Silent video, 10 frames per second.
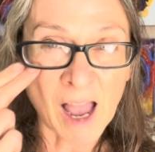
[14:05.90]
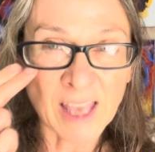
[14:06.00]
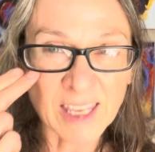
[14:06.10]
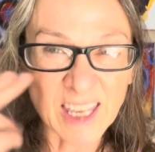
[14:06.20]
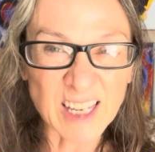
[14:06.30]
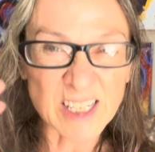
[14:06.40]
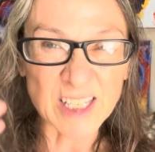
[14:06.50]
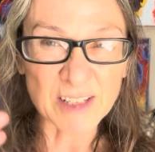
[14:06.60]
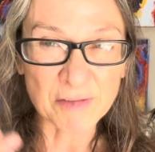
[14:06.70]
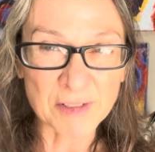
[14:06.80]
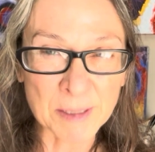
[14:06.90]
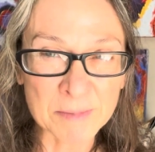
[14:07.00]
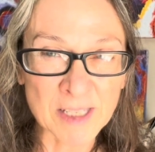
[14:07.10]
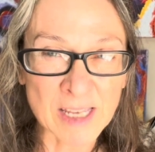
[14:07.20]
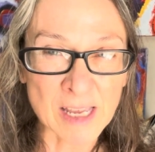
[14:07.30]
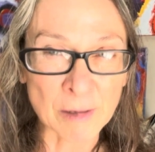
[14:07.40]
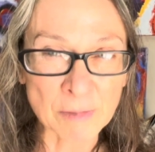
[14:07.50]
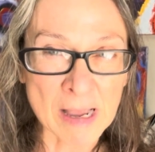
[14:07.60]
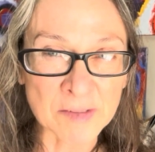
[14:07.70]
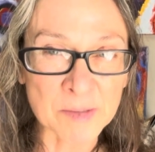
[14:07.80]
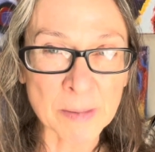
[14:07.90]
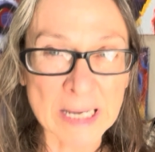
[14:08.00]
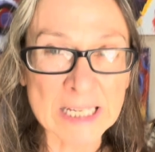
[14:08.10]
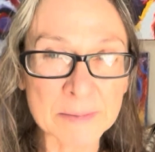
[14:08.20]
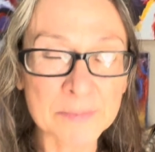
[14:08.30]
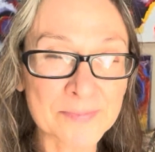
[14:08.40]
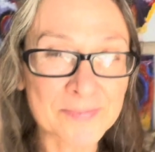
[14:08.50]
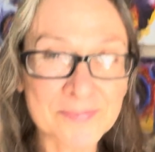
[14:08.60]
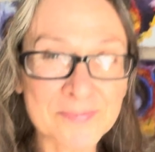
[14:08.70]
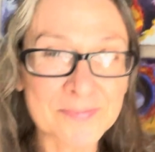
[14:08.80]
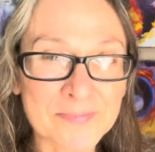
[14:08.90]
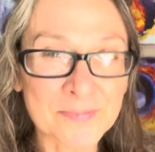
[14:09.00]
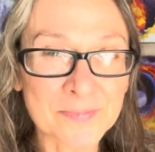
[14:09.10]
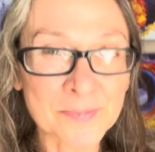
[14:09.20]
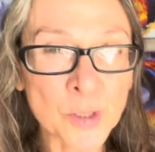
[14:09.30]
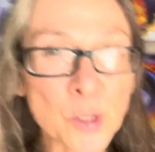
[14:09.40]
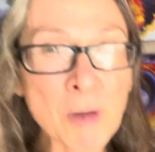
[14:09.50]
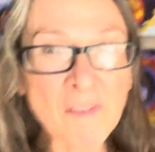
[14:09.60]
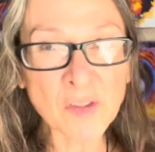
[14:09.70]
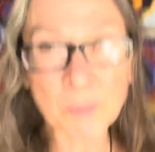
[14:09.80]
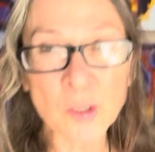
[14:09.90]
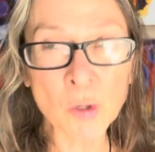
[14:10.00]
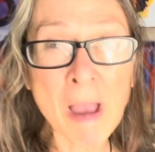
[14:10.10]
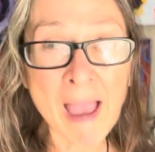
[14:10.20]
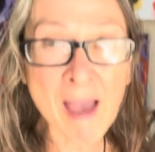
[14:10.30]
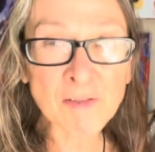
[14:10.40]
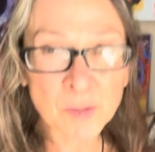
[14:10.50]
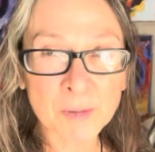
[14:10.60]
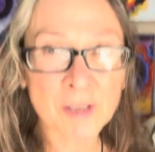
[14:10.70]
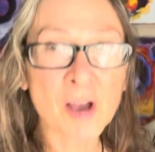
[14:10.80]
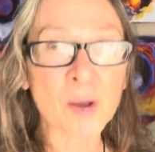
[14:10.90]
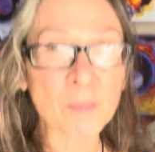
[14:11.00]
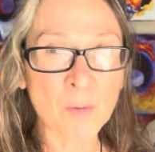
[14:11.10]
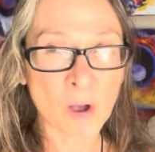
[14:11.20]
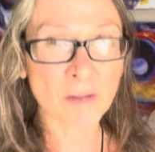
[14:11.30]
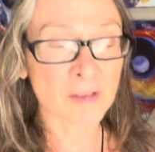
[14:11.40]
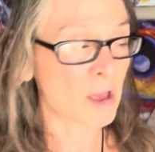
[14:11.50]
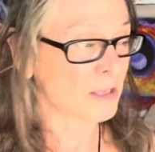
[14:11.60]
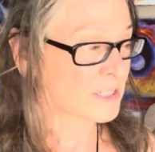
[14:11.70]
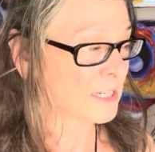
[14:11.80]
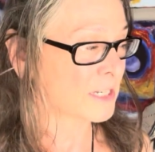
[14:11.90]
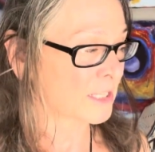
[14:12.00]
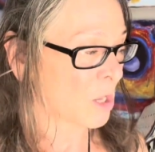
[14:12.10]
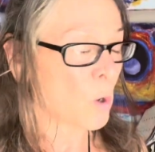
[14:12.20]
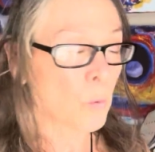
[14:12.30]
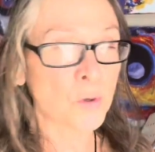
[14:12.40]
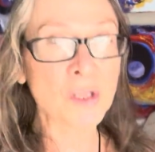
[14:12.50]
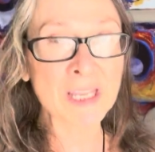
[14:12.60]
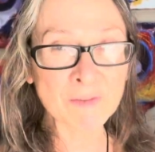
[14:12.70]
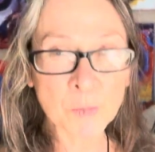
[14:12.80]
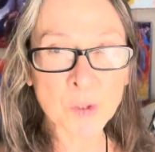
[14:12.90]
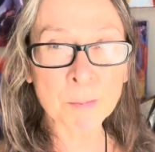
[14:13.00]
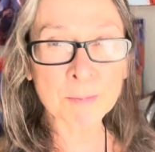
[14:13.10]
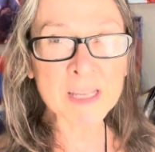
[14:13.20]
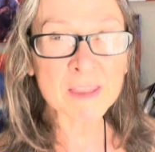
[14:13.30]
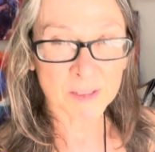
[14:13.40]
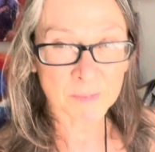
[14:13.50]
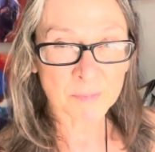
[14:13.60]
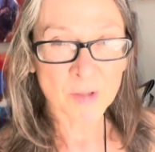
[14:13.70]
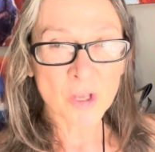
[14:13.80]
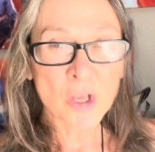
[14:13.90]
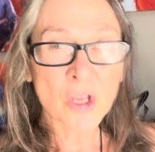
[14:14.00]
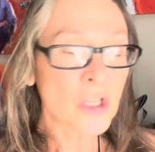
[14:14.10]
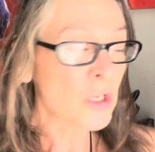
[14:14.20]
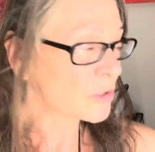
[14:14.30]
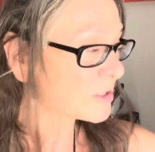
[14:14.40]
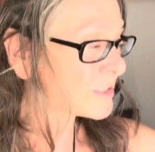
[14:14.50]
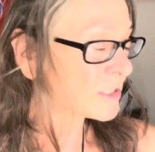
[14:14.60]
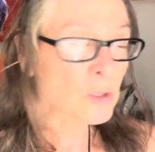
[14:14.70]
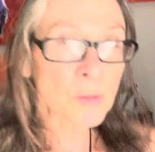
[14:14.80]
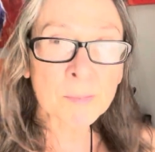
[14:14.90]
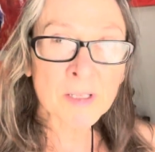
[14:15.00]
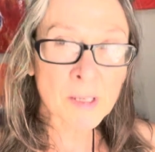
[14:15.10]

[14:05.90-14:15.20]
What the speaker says: candy for them to get aroused by. So you have to become online dating. Even when you meet them, you're still being